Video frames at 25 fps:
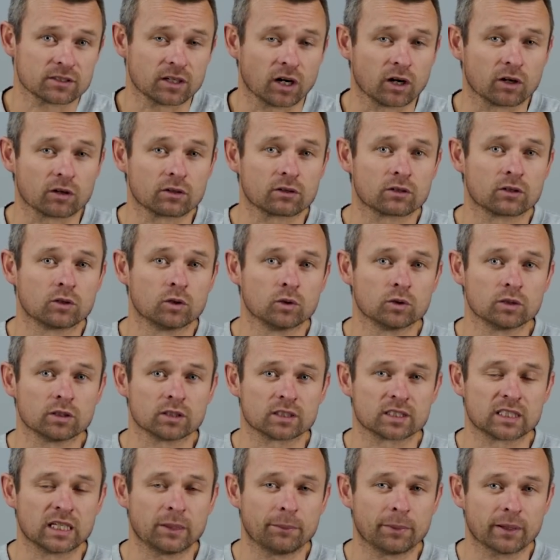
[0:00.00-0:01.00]
You know,
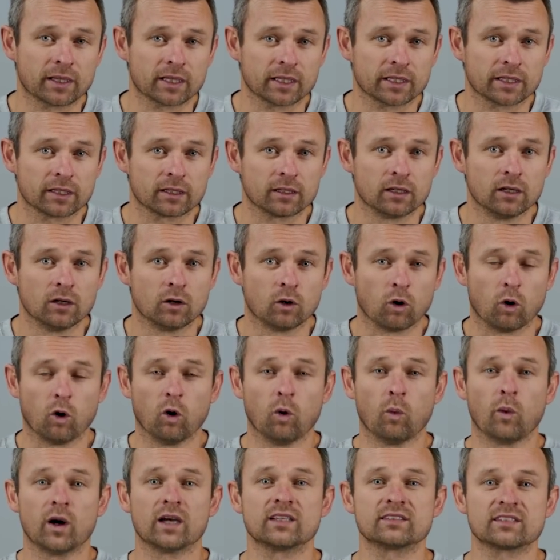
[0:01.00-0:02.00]
coolant typically
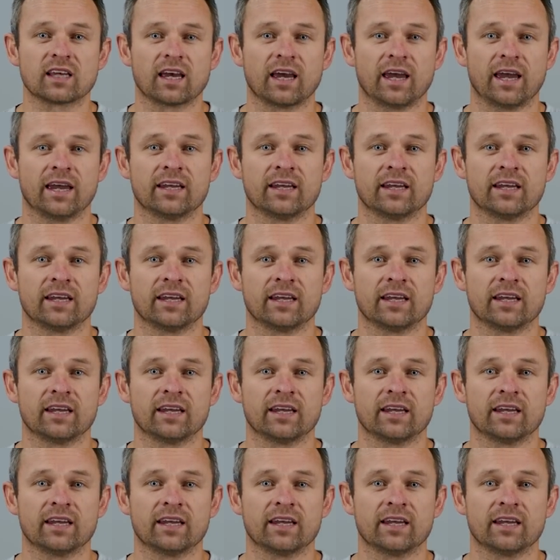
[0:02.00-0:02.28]
always